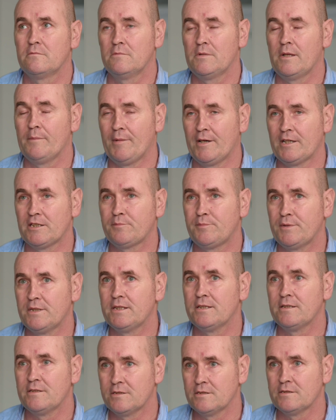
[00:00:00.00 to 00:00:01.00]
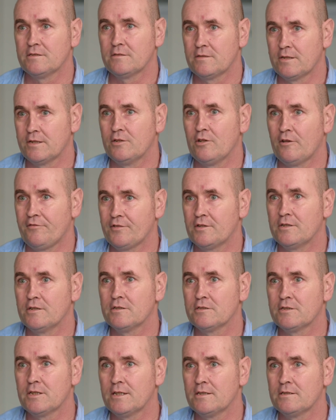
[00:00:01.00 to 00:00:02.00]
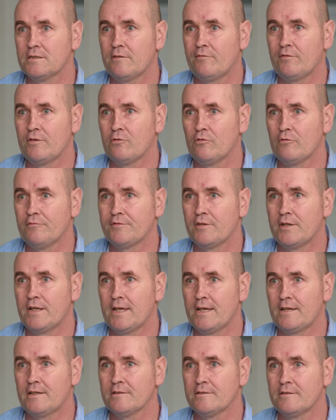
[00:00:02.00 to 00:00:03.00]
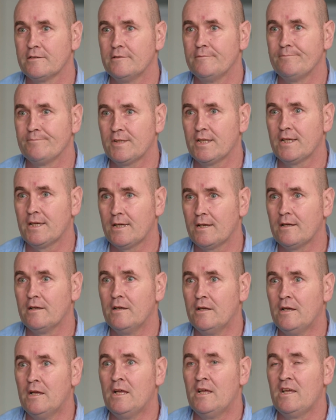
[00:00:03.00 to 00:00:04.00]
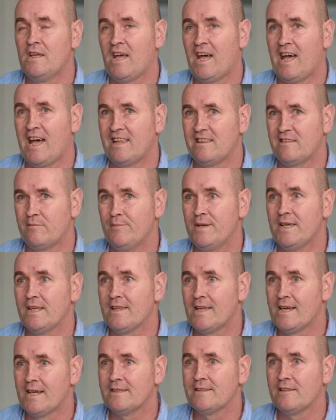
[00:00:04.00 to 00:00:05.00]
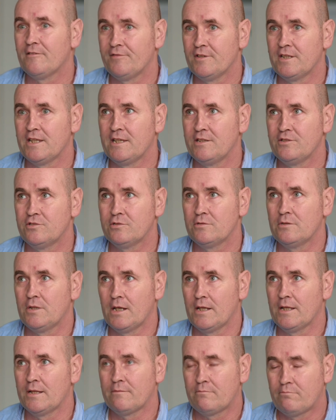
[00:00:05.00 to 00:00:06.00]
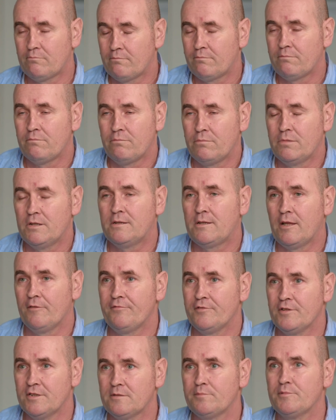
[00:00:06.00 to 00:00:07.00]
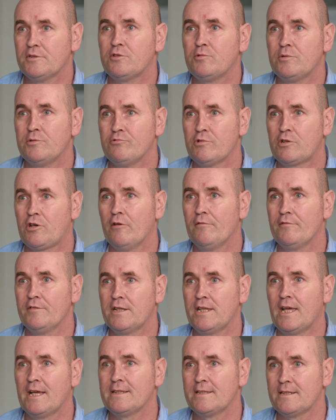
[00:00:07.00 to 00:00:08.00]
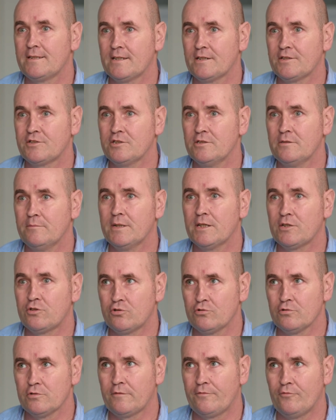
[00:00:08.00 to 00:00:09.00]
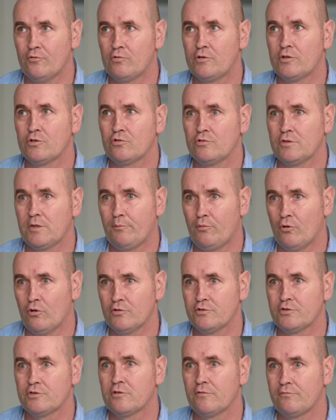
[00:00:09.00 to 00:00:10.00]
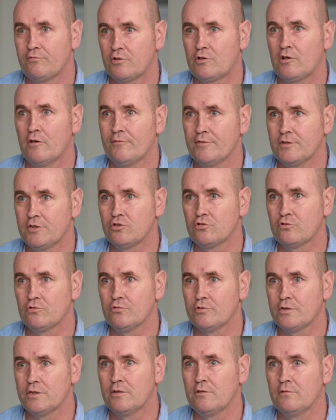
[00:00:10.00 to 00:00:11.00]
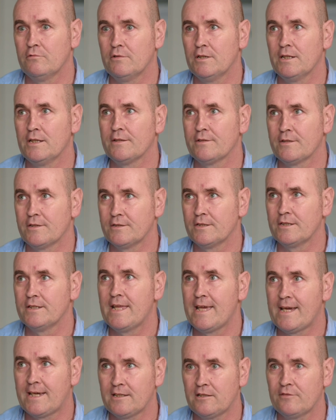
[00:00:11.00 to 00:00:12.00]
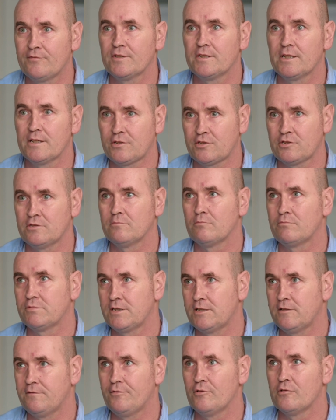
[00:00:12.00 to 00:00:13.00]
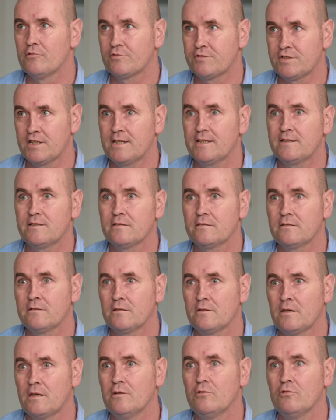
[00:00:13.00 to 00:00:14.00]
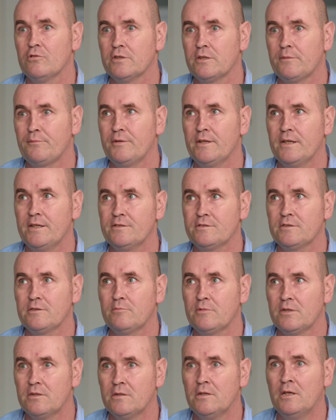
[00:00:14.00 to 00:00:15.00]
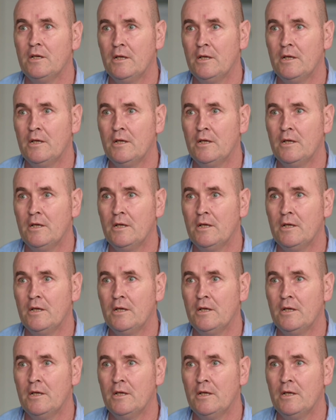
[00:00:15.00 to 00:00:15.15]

My experience is that nothing is ever off the record, and make that difference between recovery and addiction. Make sure they focus on the positive recovery story rather than the negative addiction default setting that a lot of the press seem